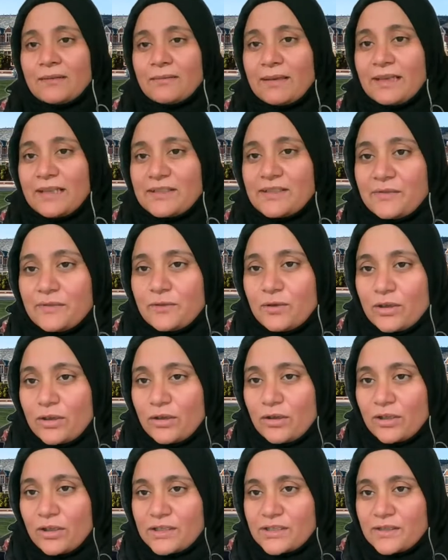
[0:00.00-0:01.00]
But we've got
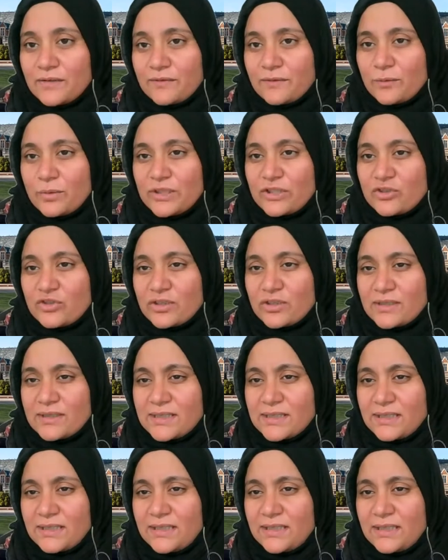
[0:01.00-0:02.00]
lots of
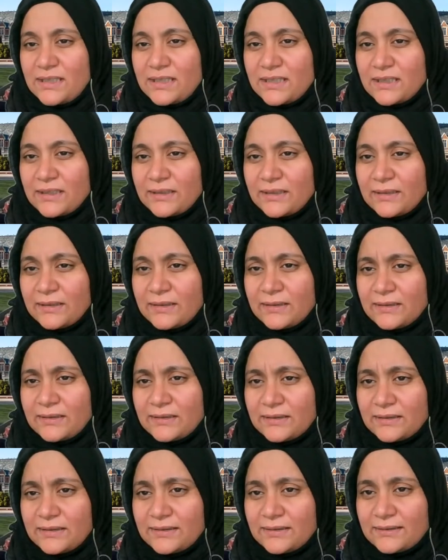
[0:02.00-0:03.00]
questions in
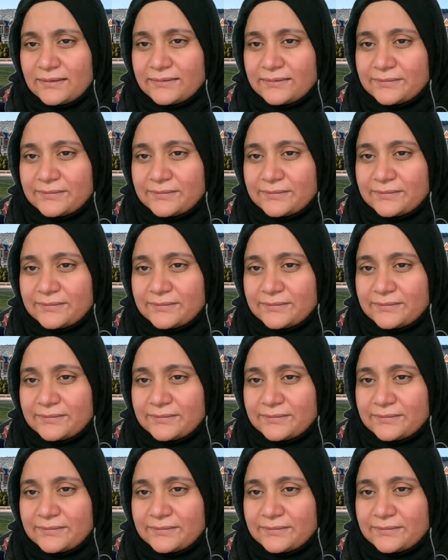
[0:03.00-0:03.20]
here.